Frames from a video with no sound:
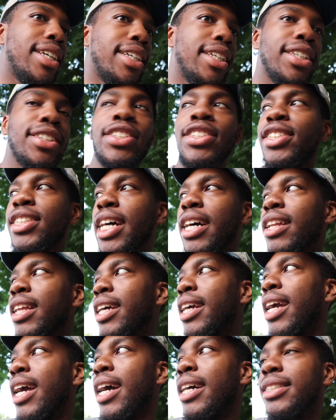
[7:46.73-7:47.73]
doesn't sound
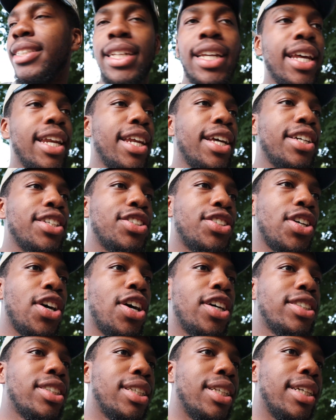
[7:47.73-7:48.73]
like it has any
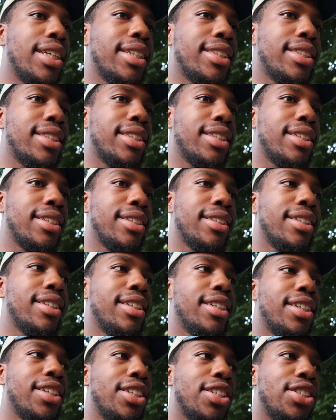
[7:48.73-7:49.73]
exhaust leaks,
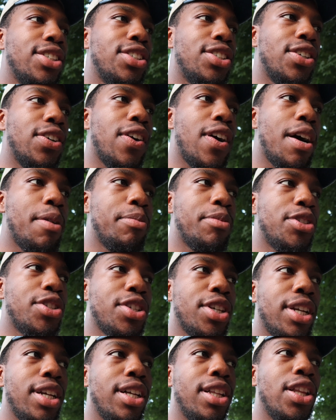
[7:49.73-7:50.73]
so I'm just
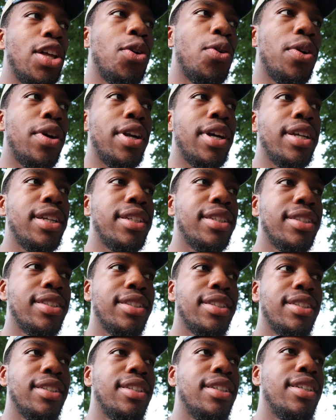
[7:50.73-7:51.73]
gonna lower it
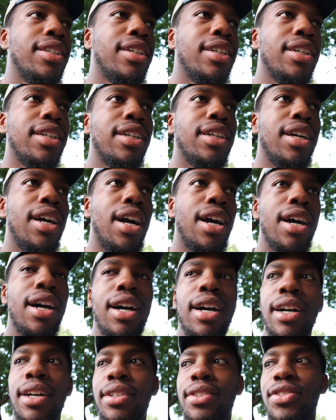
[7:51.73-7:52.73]

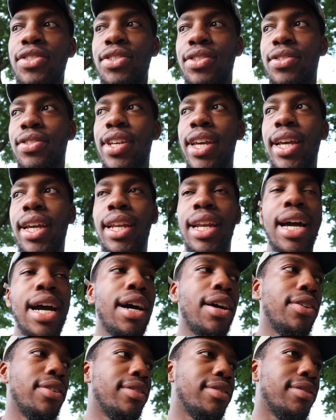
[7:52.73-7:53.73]
and take it
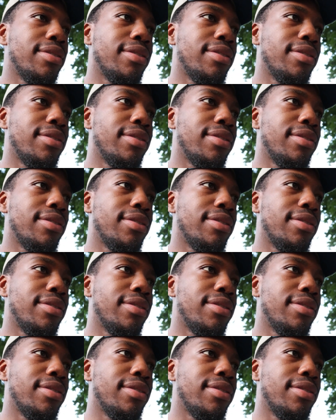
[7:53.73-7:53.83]
out.